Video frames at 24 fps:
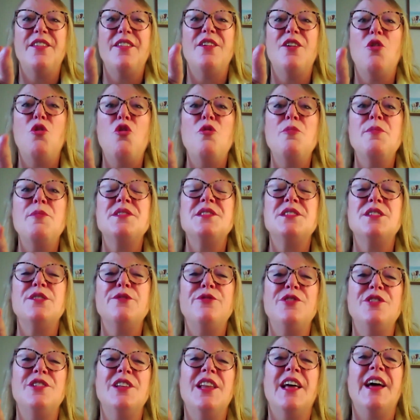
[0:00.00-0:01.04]
almost, if
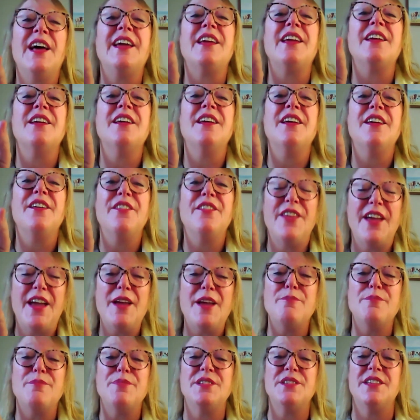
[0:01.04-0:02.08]
you like, the
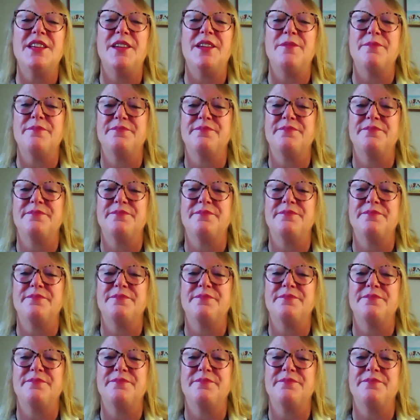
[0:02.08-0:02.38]
empty.